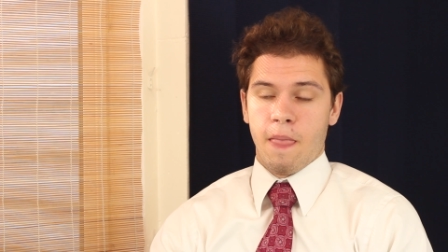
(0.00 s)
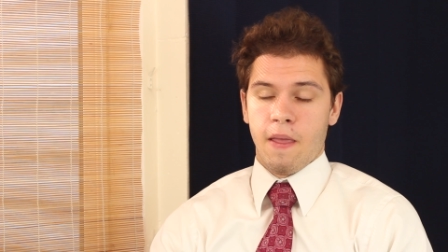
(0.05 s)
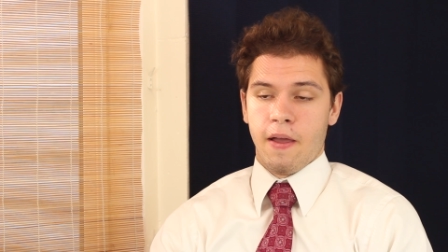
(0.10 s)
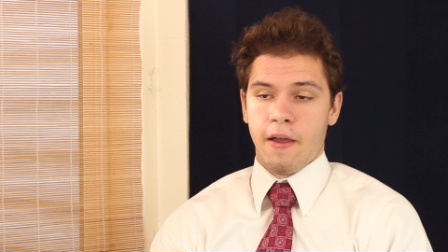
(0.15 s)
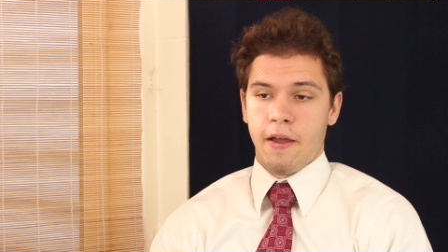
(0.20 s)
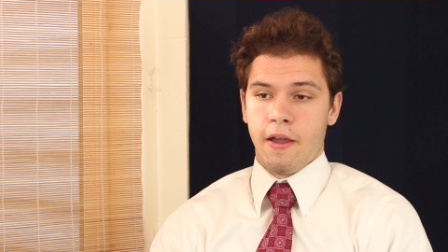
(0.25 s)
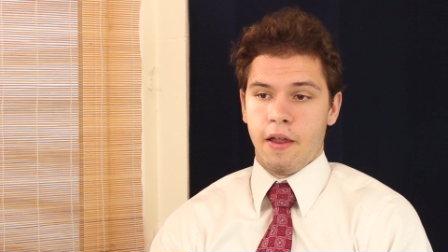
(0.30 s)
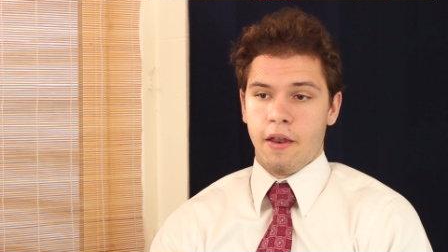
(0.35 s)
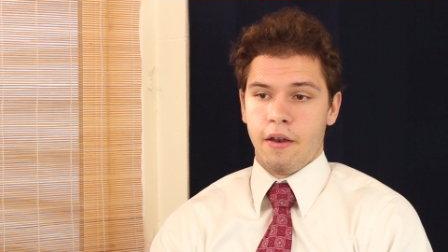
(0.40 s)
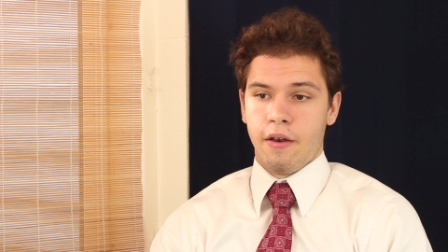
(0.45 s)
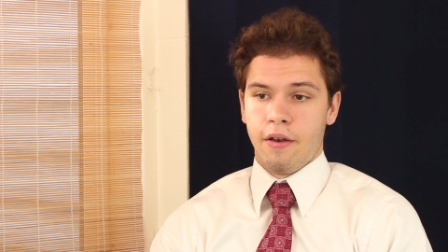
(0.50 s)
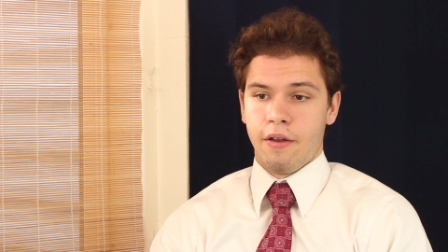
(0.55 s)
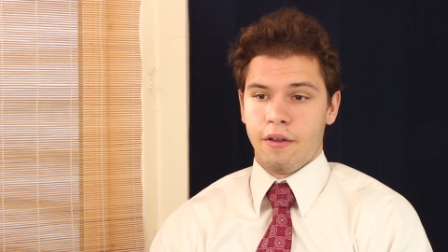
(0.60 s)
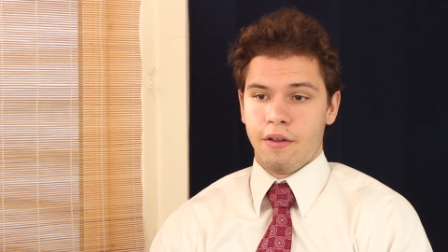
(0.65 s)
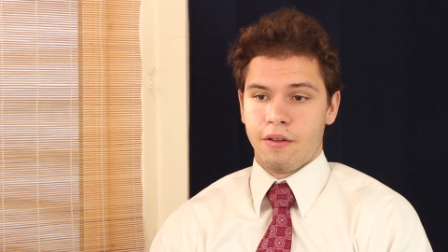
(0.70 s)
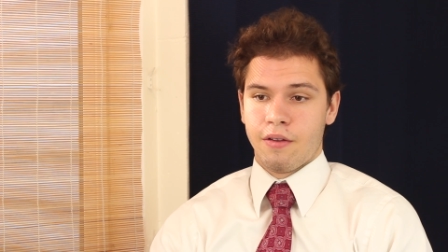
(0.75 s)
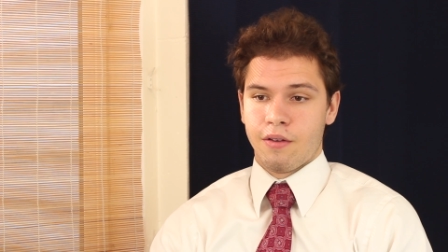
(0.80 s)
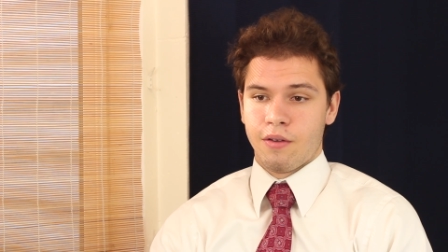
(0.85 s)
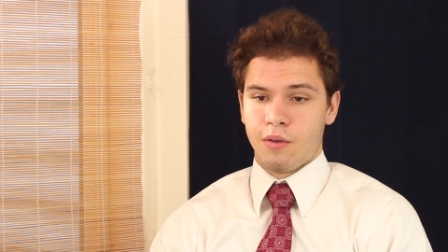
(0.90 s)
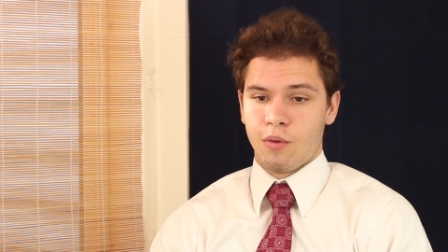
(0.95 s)
and
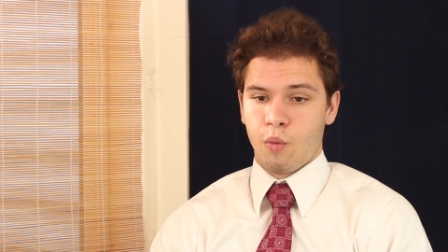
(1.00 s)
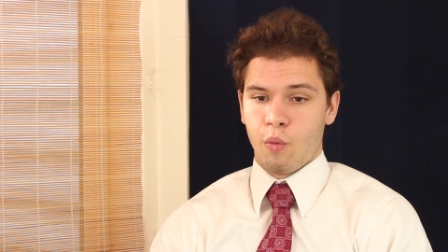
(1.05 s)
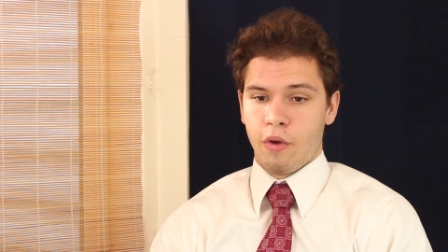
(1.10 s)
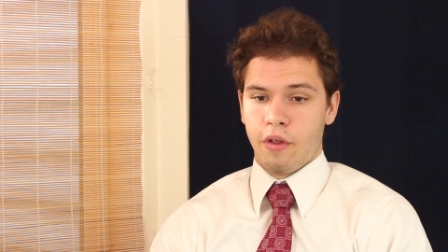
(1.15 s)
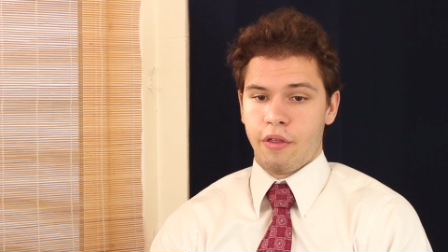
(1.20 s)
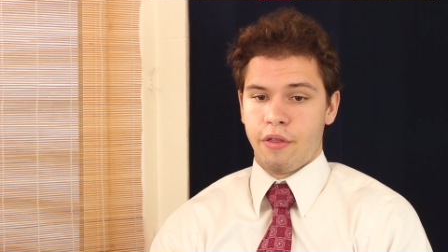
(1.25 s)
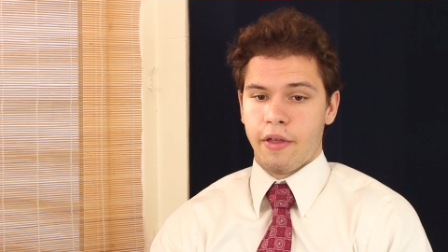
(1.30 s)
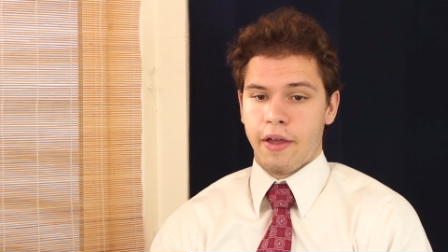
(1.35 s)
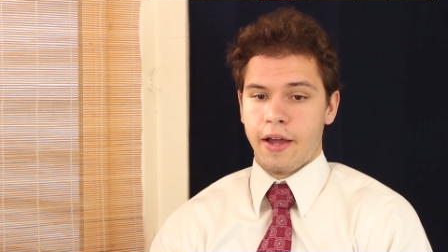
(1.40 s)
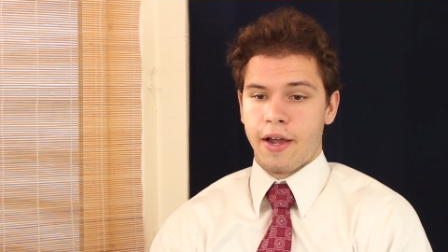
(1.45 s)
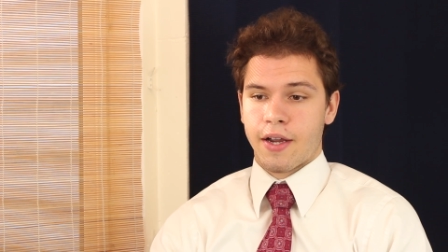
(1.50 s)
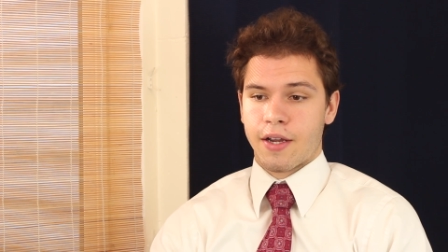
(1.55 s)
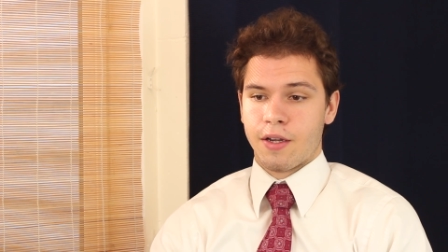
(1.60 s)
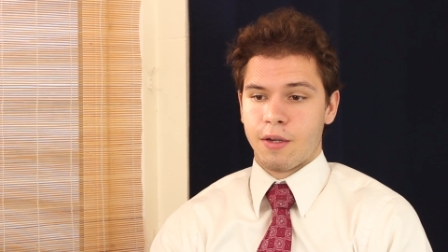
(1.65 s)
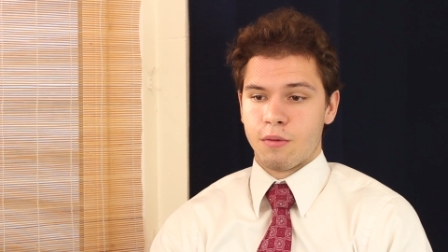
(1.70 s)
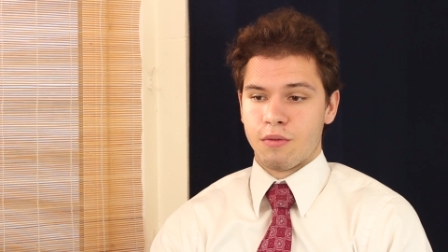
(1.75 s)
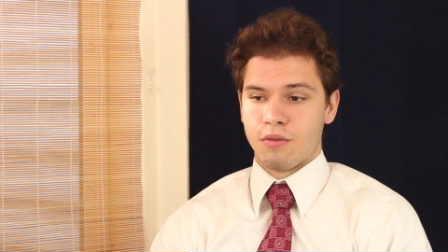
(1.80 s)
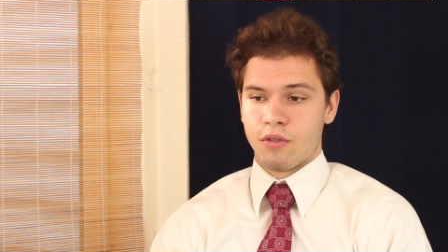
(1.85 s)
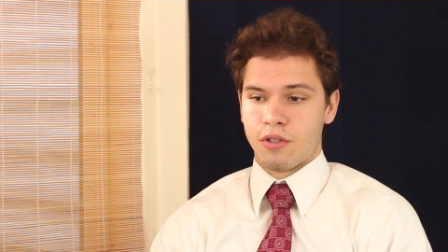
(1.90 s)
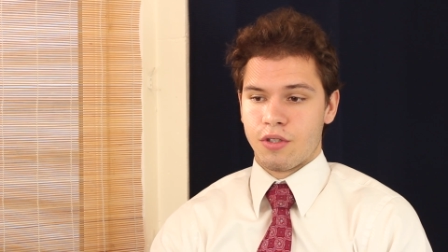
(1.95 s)
with that
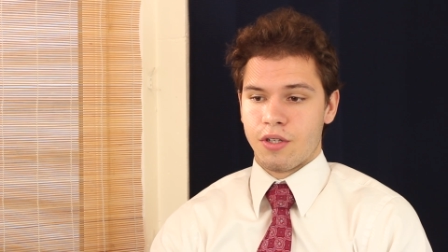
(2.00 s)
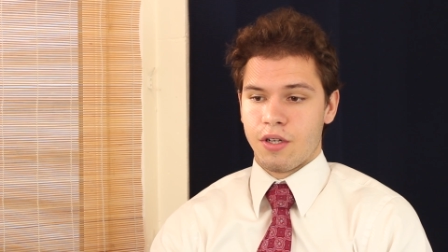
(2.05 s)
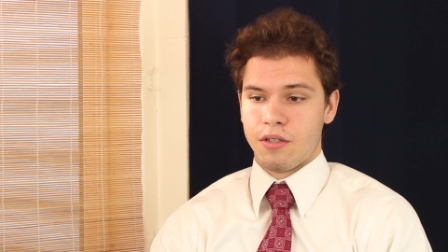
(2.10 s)
comes